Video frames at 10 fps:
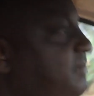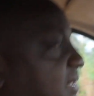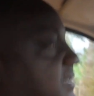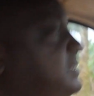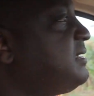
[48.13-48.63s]

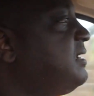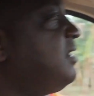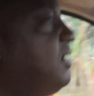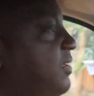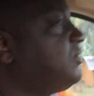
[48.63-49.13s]
minutes
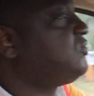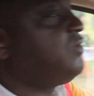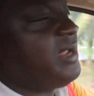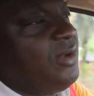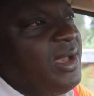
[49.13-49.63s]
on this
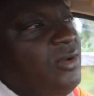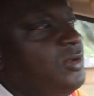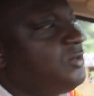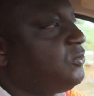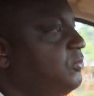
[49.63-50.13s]
road, and we're
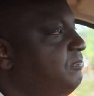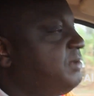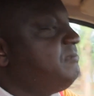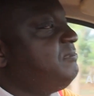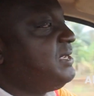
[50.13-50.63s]
going to
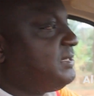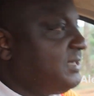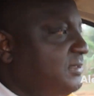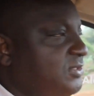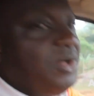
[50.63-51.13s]
be
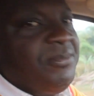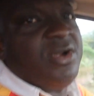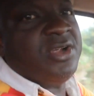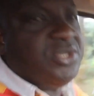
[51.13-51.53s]
meeting some herds